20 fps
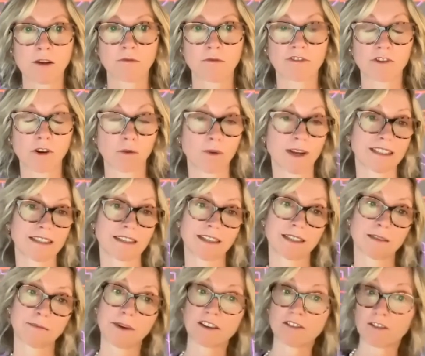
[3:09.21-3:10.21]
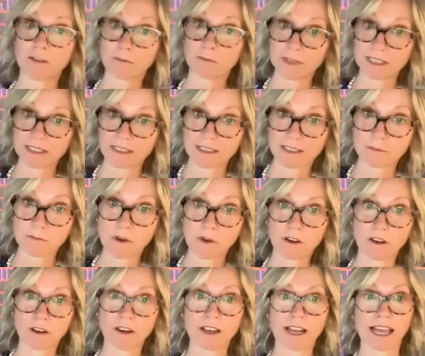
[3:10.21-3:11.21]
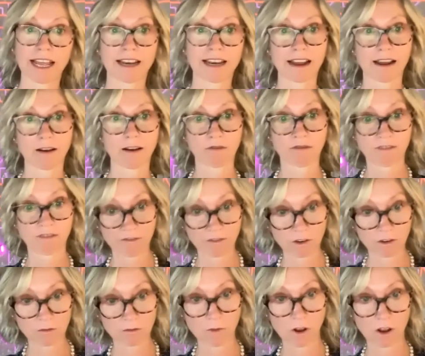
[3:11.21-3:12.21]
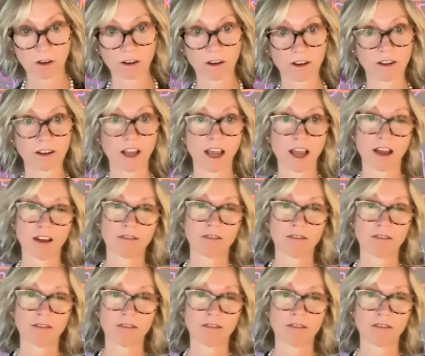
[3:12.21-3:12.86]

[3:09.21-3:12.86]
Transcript: We've got questions about our business model and our revenue model.